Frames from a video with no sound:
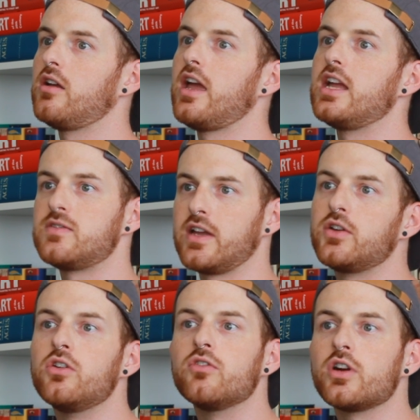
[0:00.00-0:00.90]
AIDS
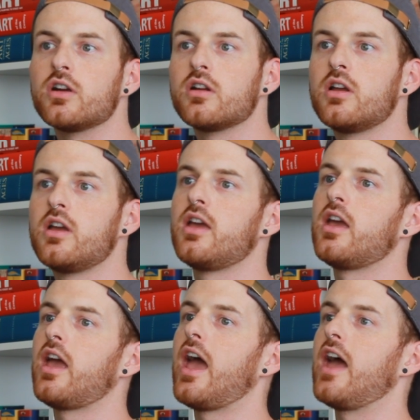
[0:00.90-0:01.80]
Vancouver,
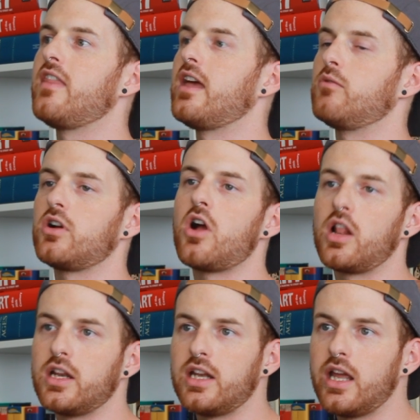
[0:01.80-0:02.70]
and then we'll
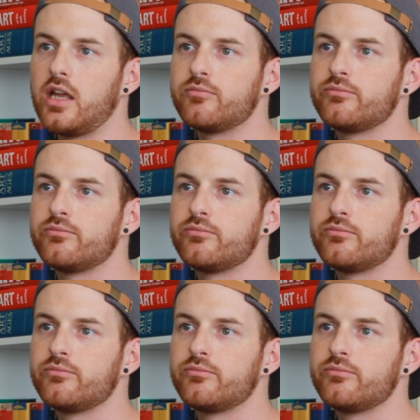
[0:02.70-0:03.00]
call it a day.